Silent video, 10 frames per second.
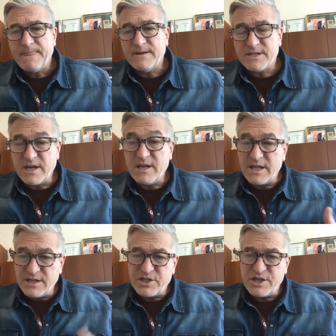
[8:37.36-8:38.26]

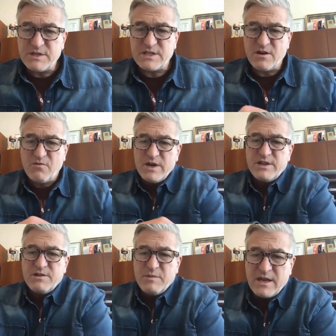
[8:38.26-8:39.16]
suddenly she was there
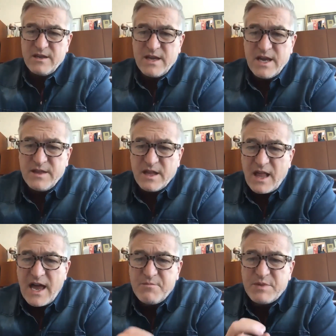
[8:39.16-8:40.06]
with me in the
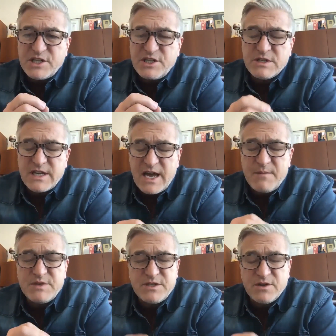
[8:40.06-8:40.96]
light, but she was
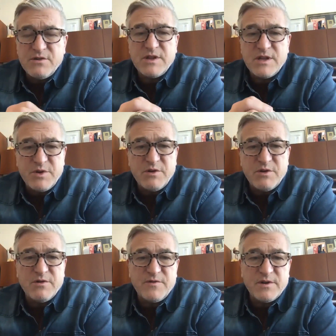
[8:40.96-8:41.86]
absolutely
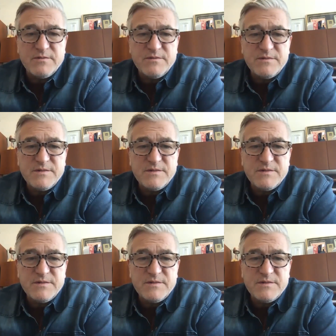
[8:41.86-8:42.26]
beautiful.